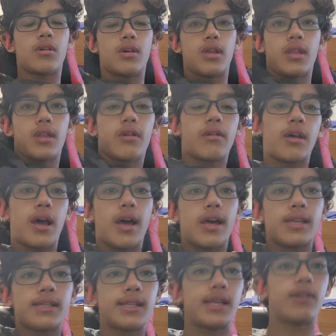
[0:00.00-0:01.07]
Hello,
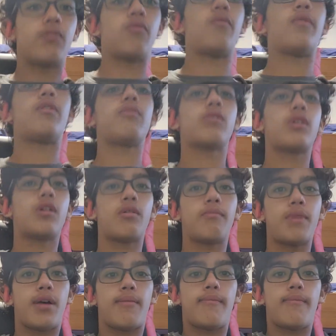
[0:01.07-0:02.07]
guys, and welcome